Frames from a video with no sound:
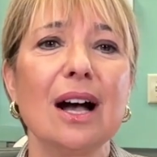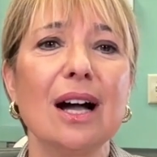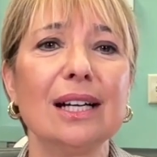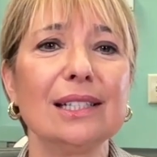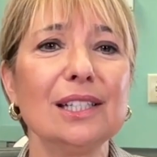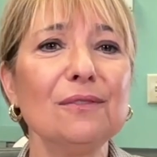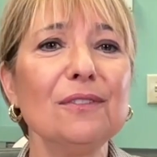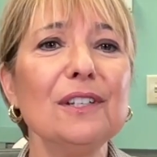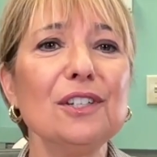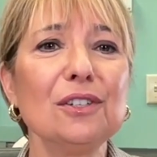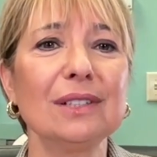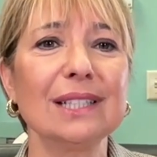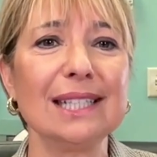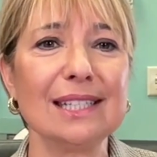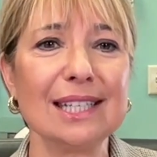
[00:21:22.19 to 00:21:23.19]

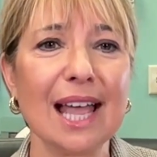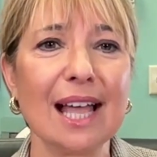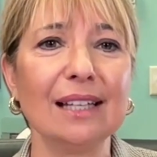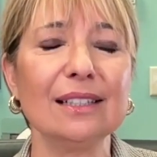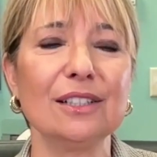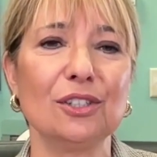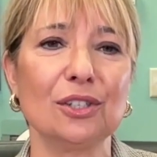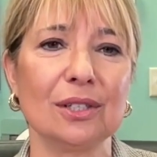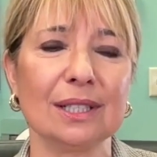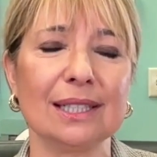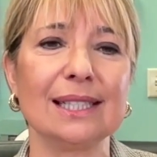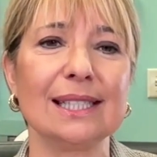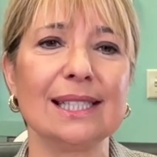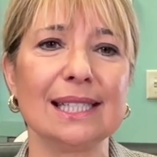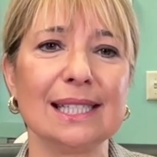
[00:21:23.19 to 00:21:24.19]
Artificial
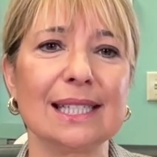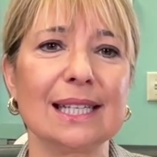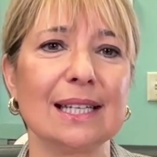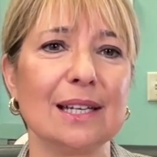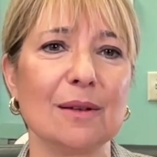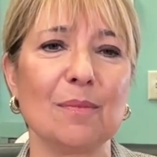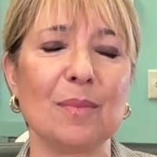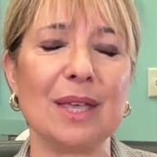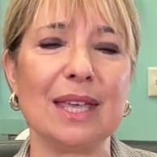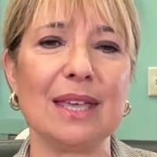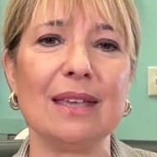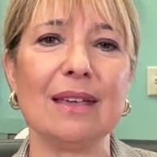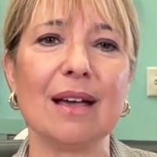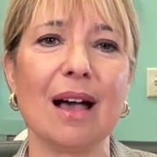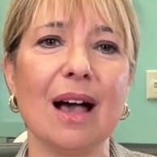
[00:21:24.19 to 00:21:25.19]
intelligence is going to
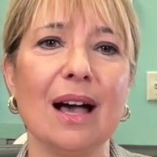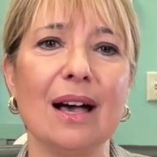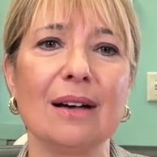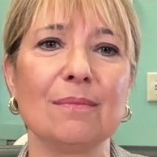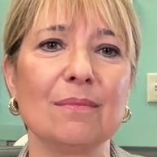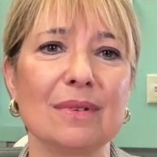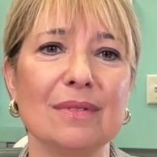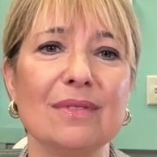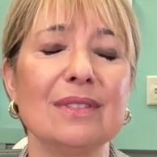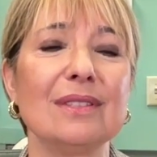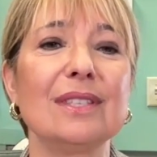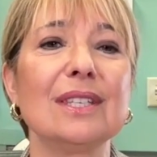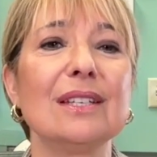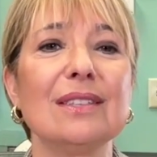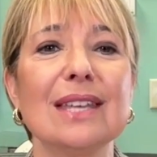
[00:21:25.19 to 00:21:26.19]
be
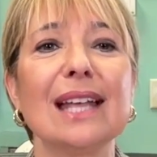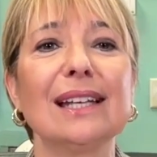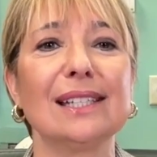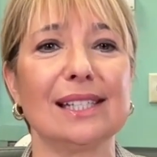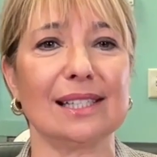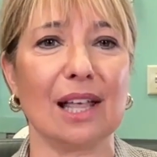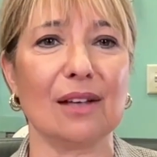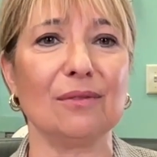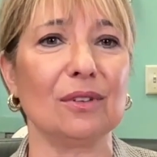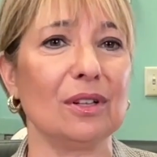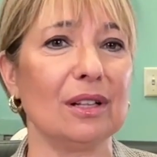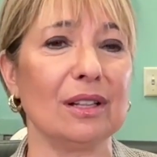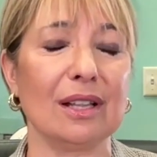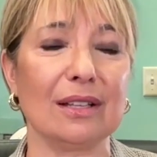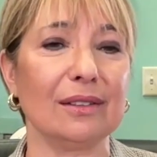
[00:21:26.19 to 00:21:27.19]
the next
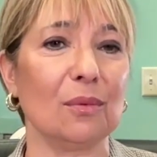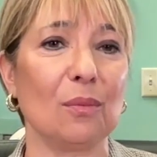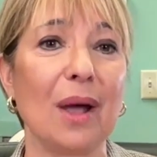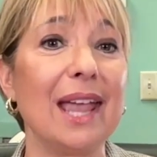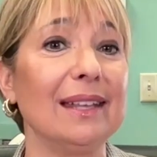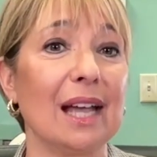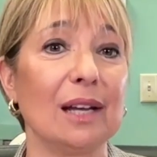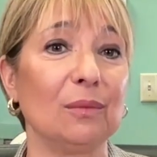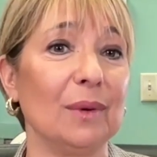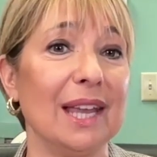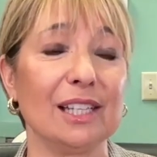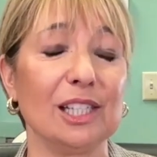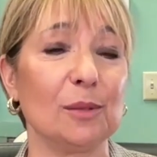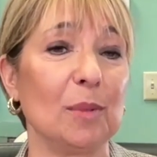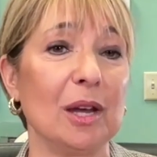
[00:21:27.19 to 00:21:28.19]
level, the way that we
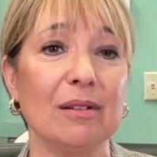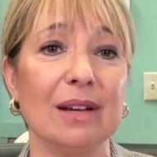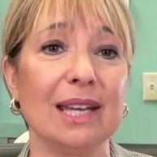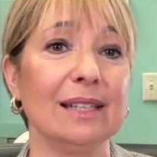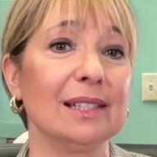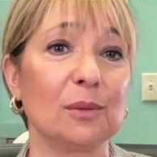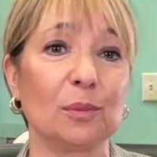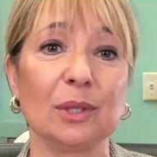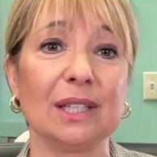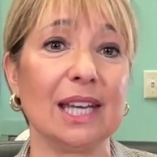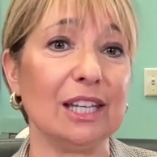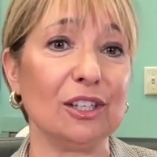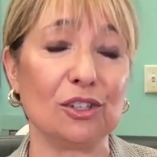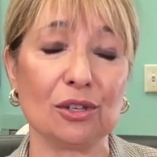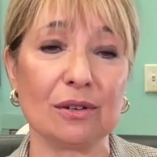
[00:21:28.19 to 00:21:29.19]
experience with
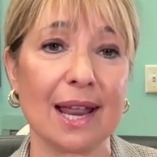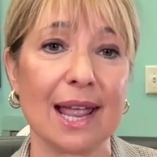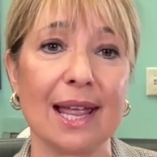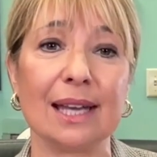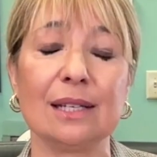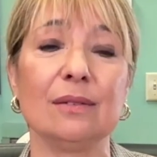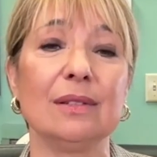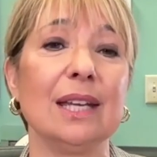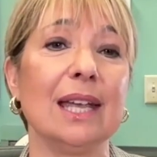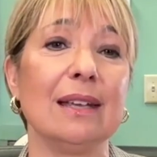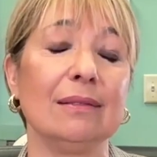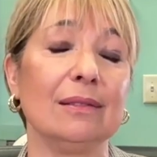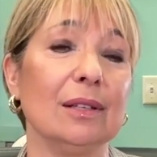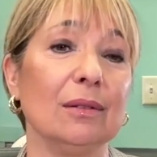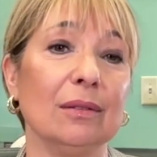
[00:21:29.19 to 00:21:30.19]
internet,
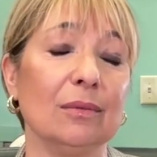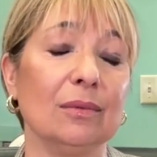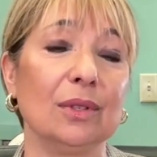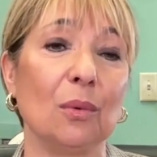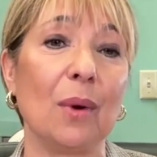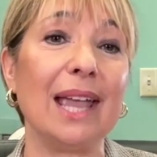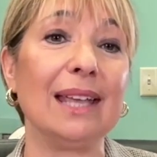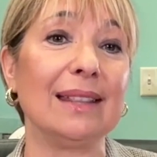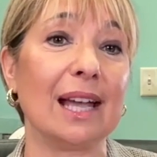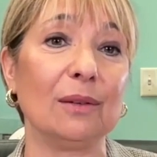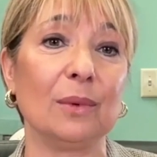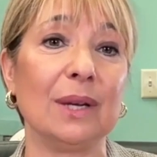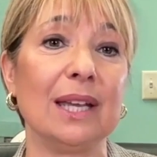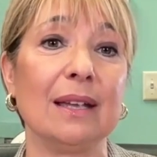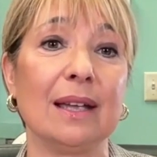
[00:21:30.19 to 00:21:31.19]
the way
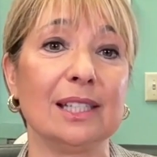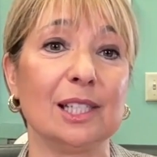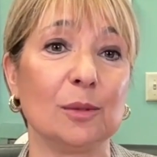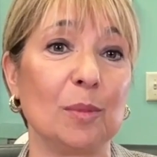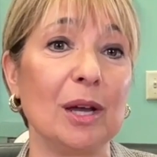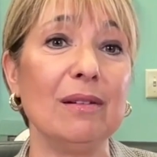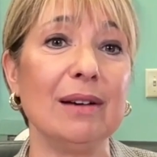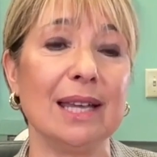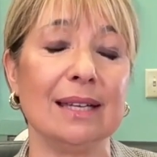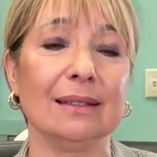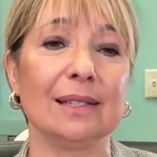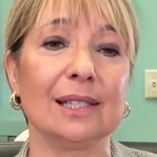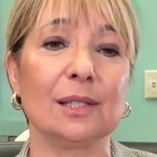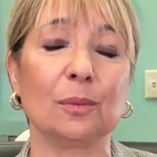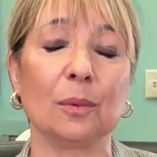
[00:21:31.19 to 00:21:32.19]
that we
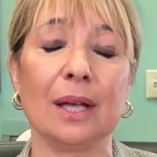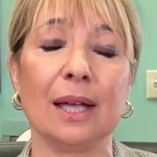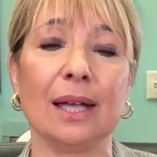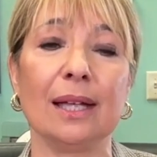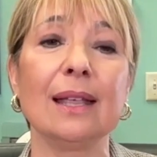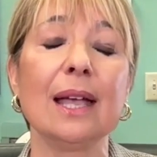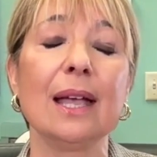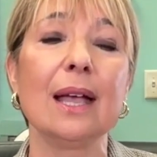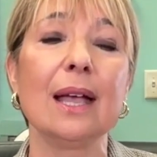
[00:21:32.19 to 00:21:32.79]
experience with,